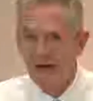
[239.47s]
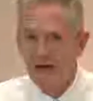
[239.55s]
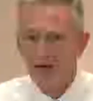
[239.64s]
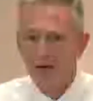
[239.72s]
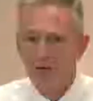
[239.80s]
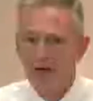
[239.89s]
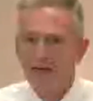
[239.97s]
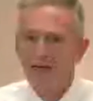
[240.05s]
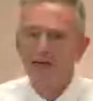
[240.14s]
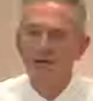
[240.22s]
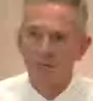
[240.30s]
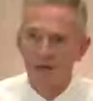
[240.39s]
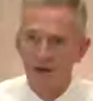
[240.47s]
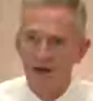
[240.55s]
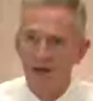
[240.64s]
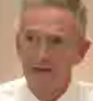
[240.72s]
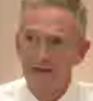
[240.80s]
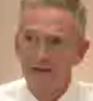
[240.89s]
how do I need to pray
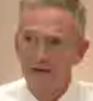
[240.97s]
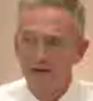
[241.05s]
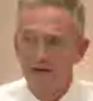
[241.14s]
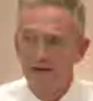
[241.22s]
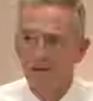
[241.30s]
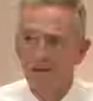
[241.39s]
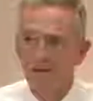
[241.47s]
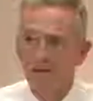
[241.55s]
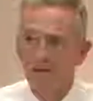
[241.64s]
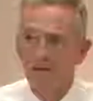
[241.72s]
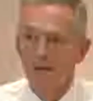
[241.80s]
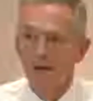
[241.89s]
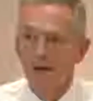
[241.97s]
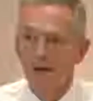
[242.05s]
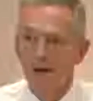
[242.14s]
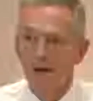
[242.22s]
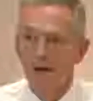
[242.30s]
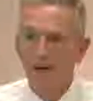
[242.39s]
here?
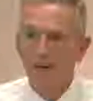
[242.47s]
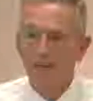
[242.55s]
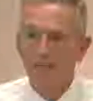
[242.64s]
Uh,